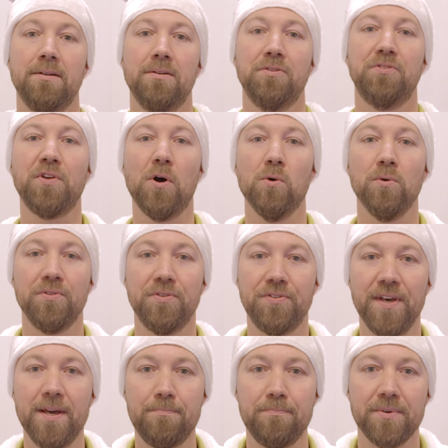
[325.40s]
So,
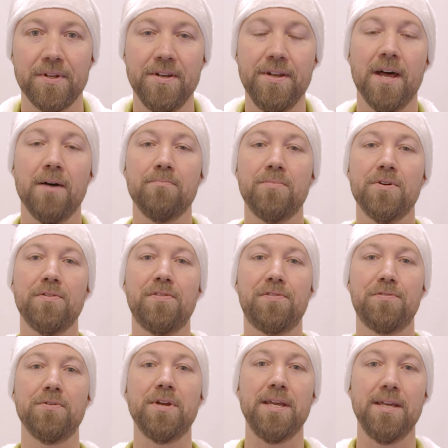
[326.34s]
tip number
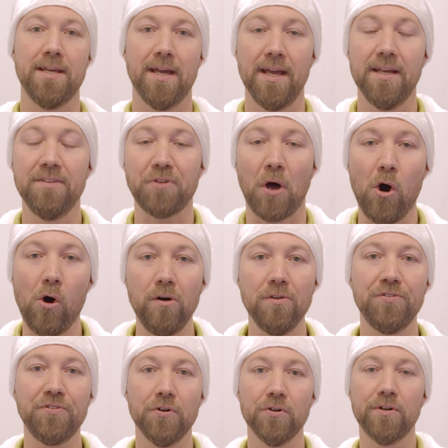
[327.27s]
three is
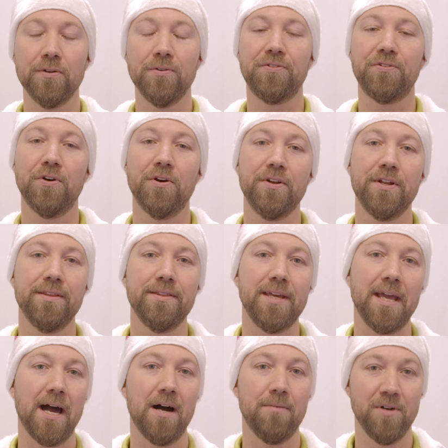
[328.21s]
also concerning
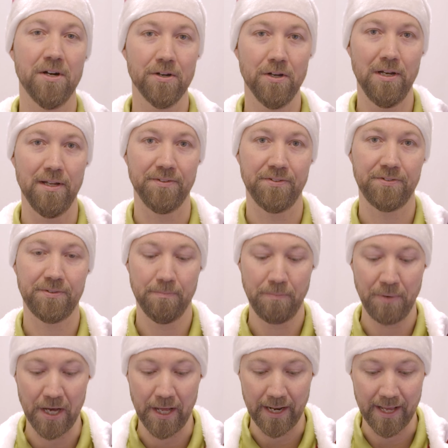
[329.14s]
the amaryllis,
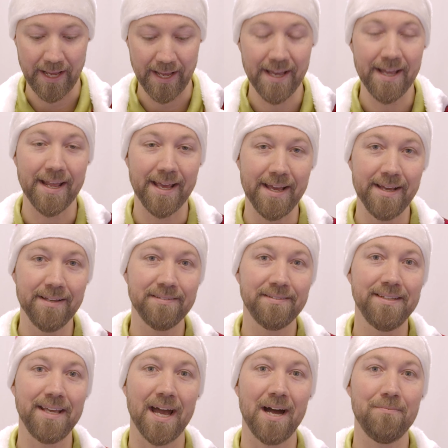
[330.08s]
but it
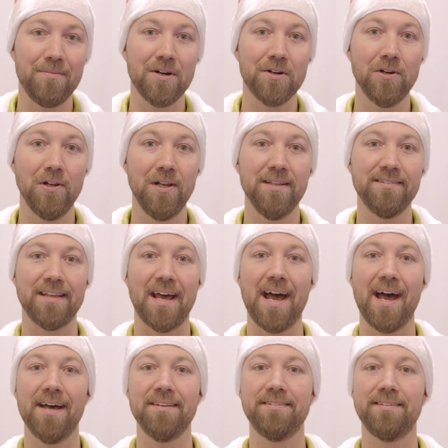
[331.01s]
is the amaryllis
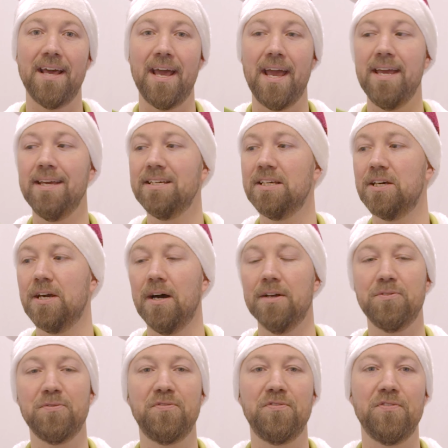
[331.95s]
as a
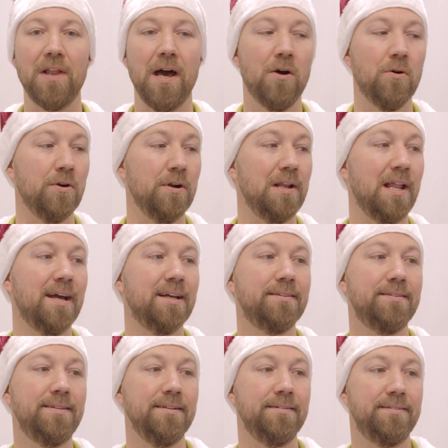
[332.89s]
cut flower,
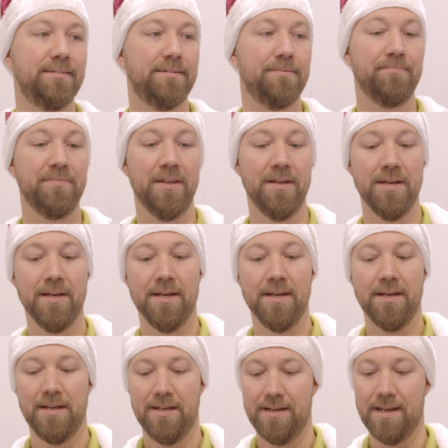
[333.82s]
like this.
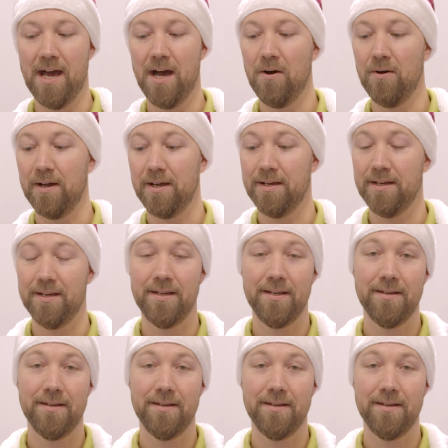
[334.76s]
Now,